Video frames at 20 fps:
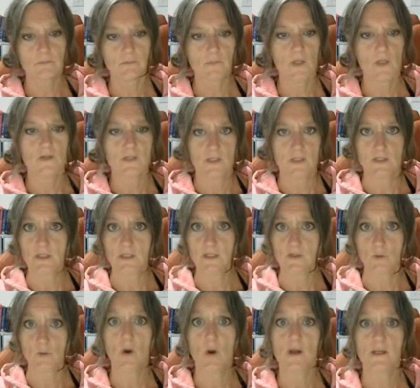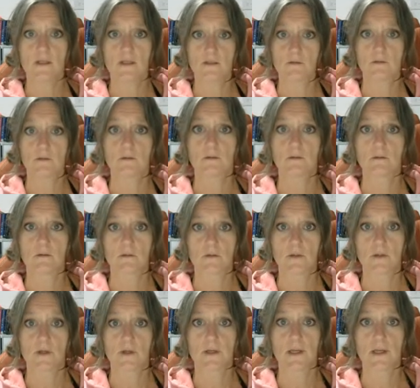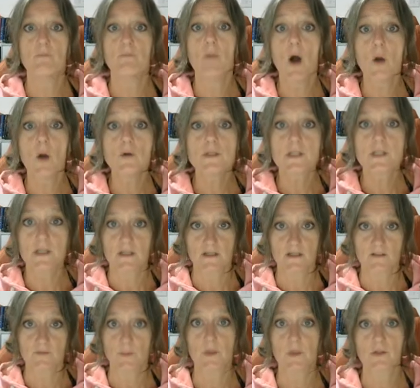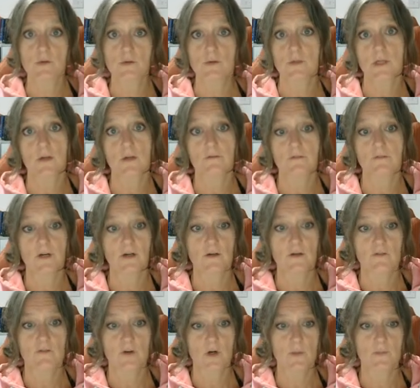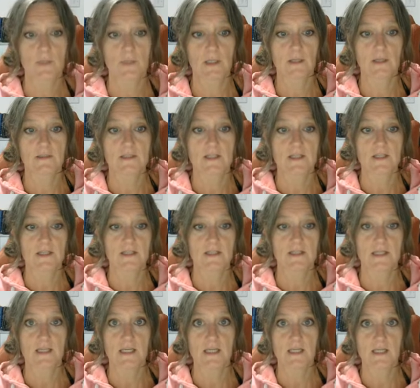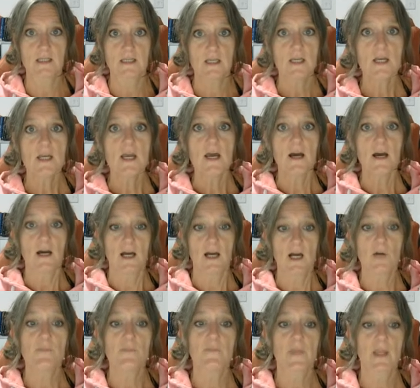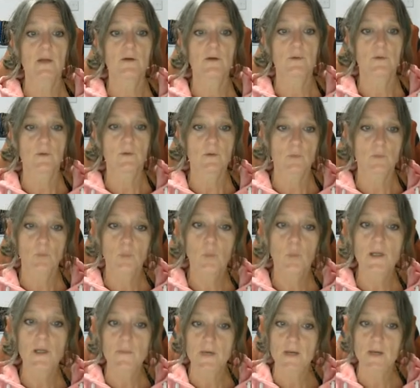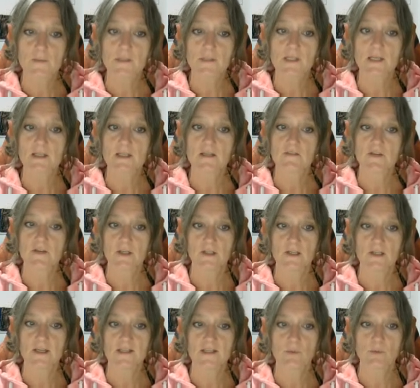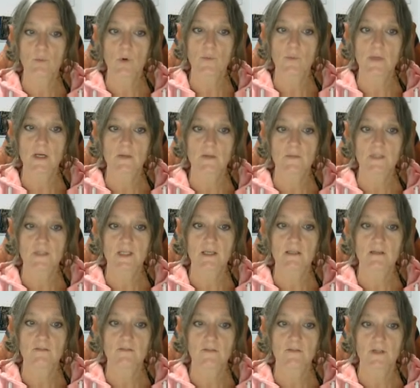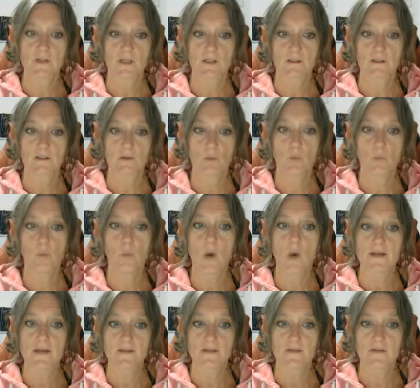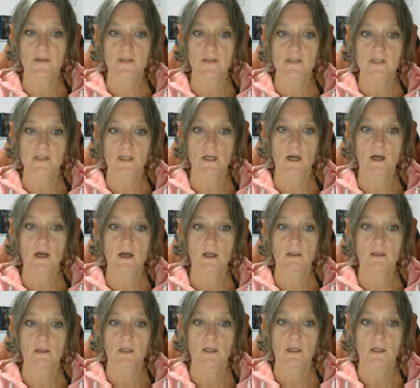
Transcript: So this is quite emotive, but it's also very, very blunt indeed. Will it become significant? Yes, it will become significant, the way that this girl